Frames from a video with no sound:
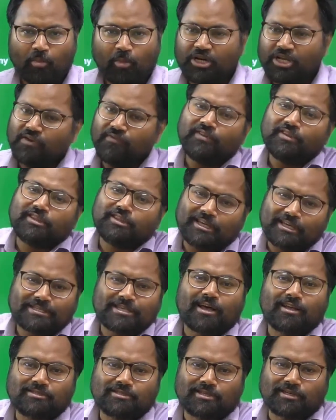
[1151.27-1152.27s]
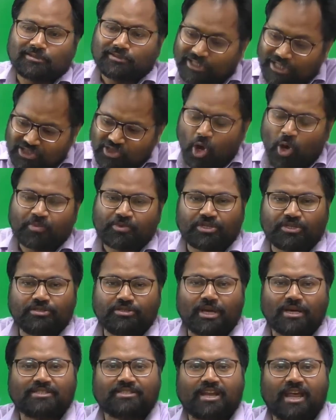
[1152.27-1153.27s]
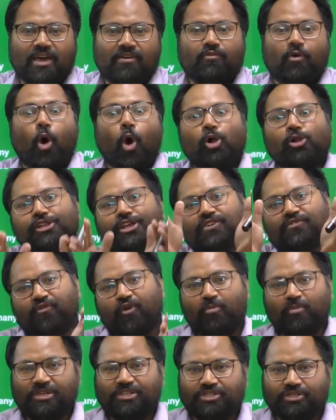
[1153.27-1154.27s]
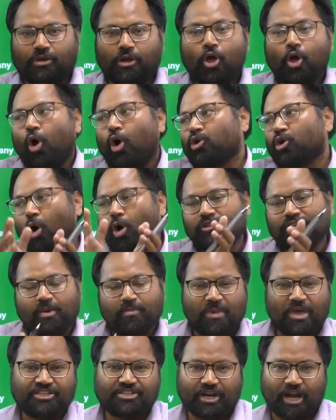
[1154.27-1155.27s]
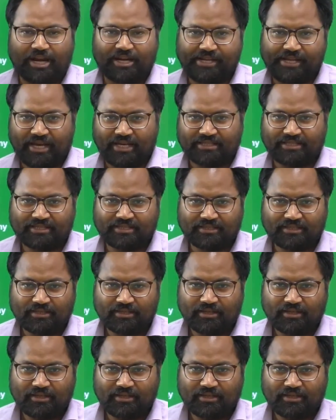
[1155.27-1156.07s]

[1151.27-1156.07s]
but even this option doesn't have all the information or all the major ideas.